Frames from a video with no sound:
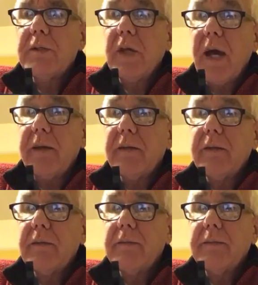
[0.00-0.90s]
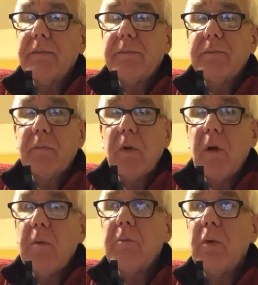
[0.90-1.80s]
10.
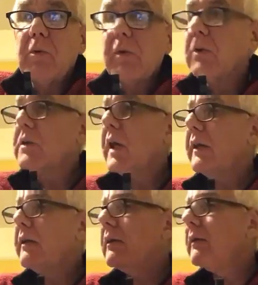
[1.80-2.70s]
Pulls on 10.